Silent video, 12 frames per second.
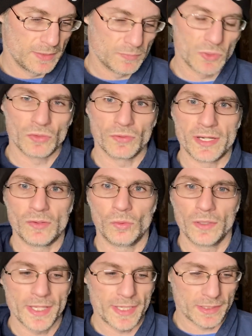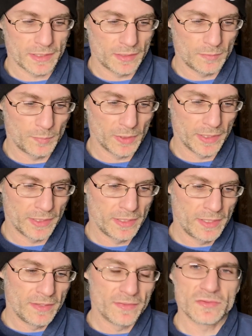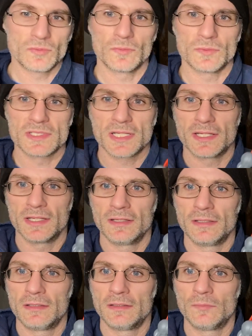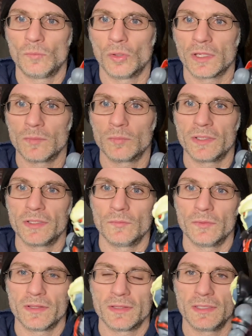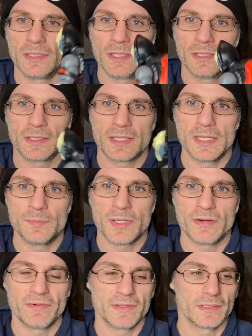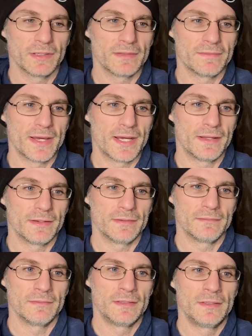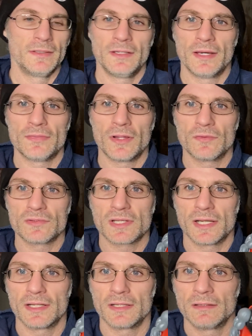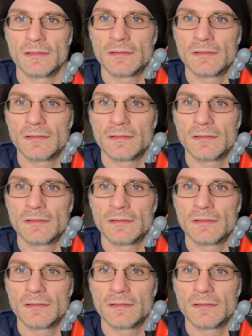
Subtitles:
gray Hordak, but this one was kind of more complete with the cape and everything like that, and I thought it was kind of